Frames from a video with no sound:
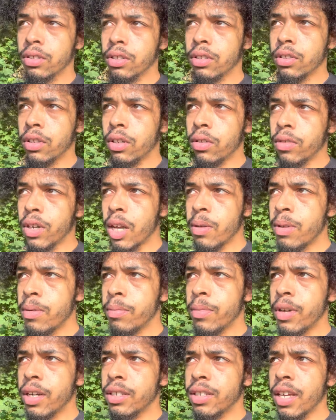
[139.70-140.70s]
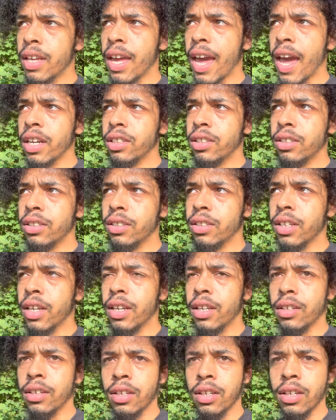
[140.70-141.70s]
So what I mean by take action is
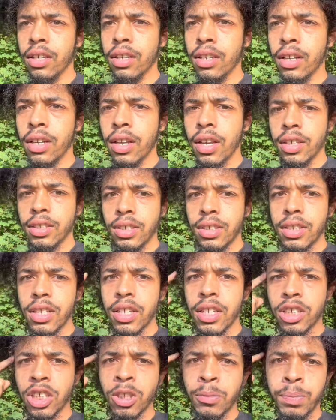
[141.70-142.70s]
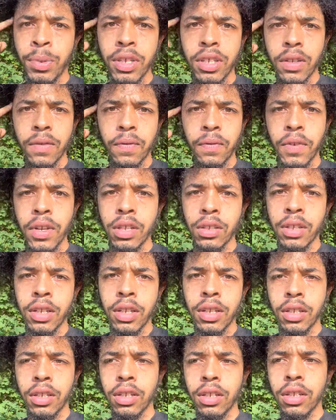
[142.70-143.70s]
like see it, speak it, feel it,
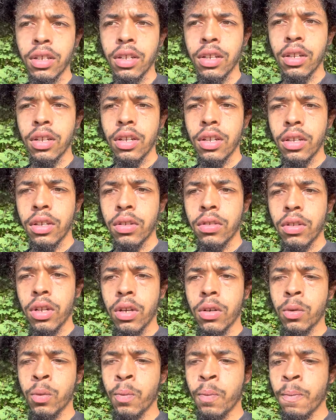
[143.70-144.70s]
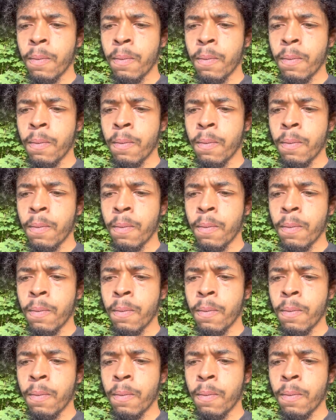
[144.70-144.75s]
you know?